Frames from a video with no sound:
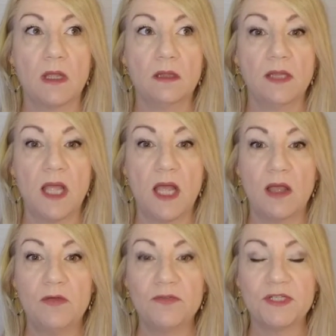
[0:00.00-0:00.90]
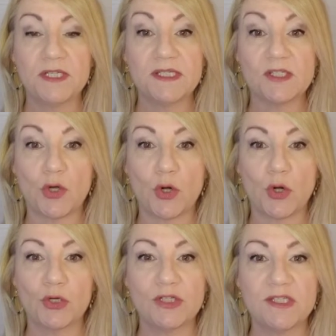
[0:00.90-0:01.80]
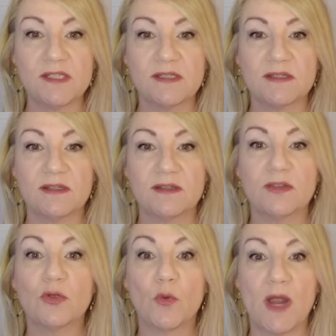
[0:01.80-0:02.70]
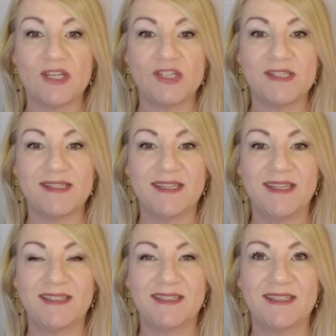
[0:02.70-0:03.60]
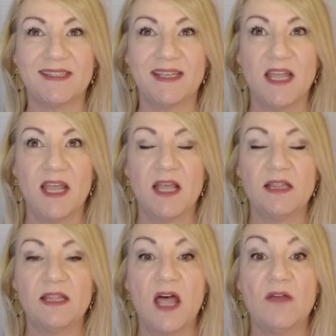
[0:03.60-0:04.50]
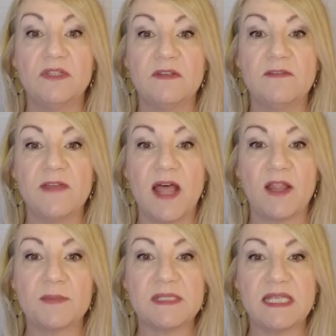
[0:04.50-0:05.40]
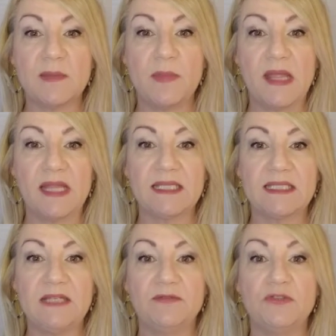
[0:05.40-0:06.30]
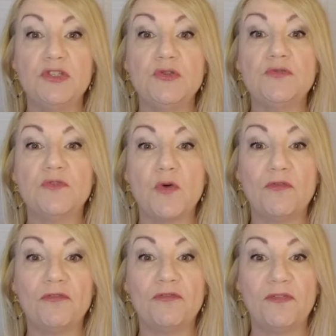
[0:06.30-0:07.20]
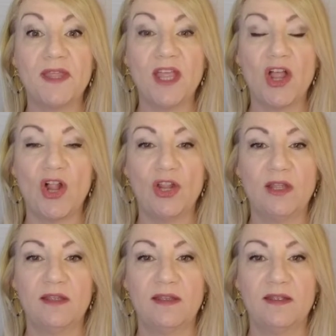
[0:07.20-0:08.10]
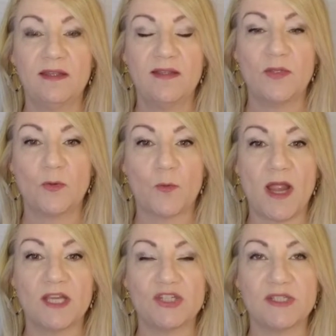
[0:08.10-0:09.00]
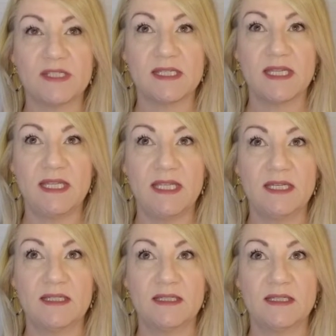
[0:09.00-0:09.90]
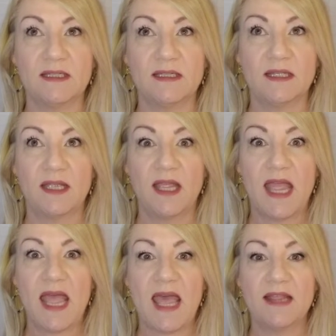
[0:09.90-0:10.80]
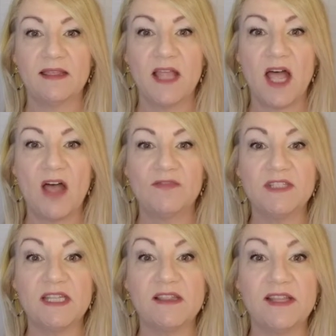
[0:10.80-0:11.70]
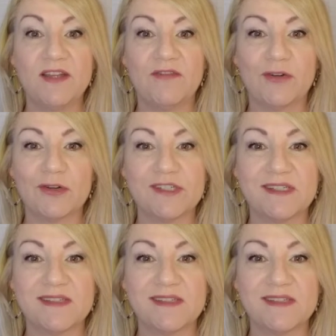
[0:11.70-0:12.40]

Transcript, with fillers: love discerns the righteous need love develops the ability to fulfill the righteous need and love delivers